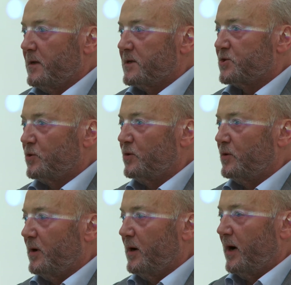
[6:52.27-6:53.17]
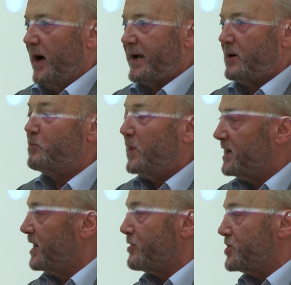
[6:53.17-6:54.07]
So I
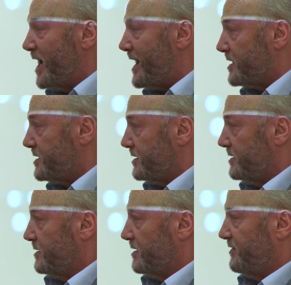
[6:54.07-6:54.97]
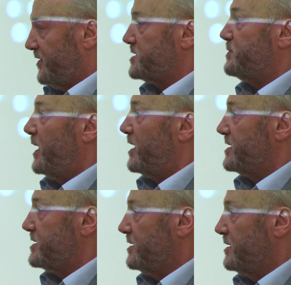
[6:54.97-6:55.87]
completely reject the first
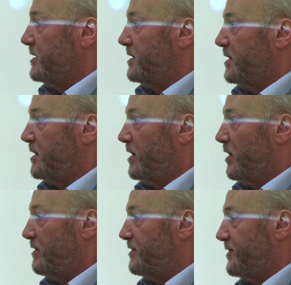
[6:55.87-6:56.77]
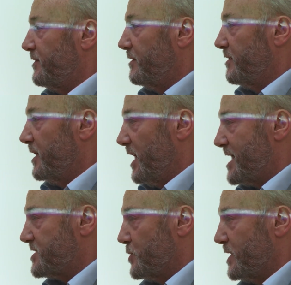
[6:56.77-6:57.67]
part of the
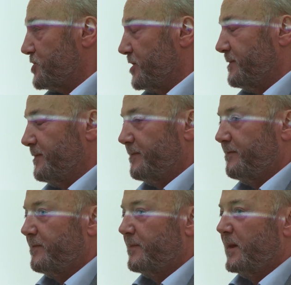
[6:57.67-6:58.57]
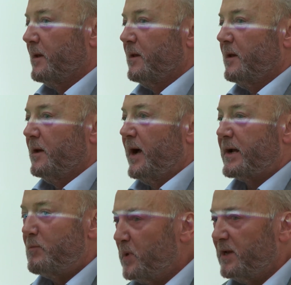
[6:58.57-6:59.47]
last question. I
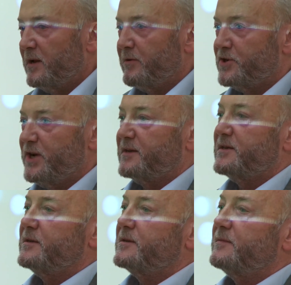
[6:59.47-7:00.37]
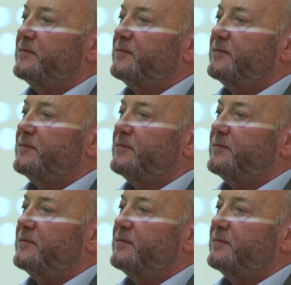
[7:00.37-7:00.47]
completely reject it.